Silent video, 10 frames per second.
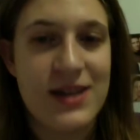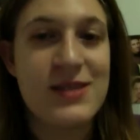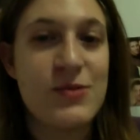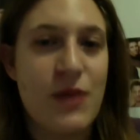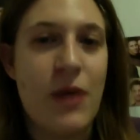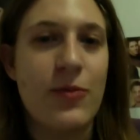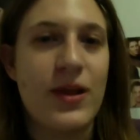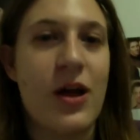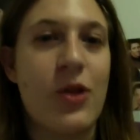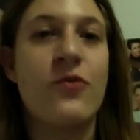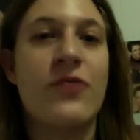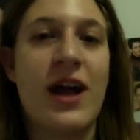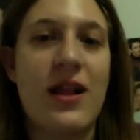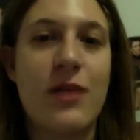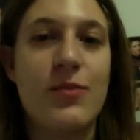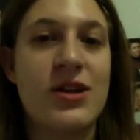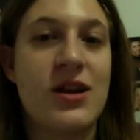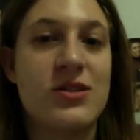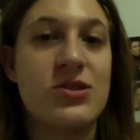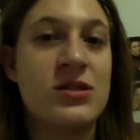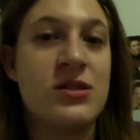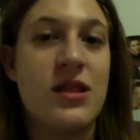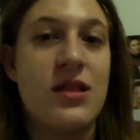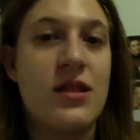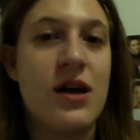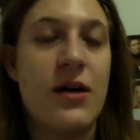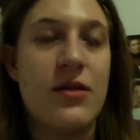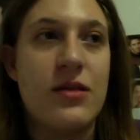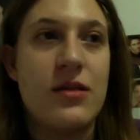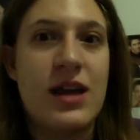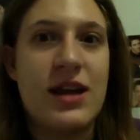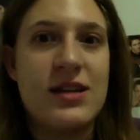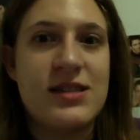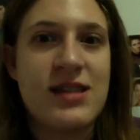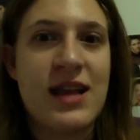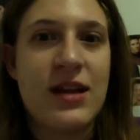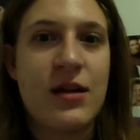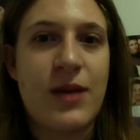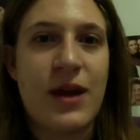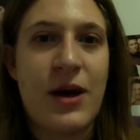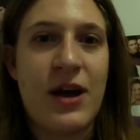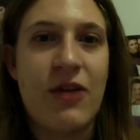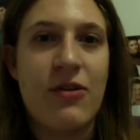he was probably all over Helga because they didn't tell anybody about Ingrid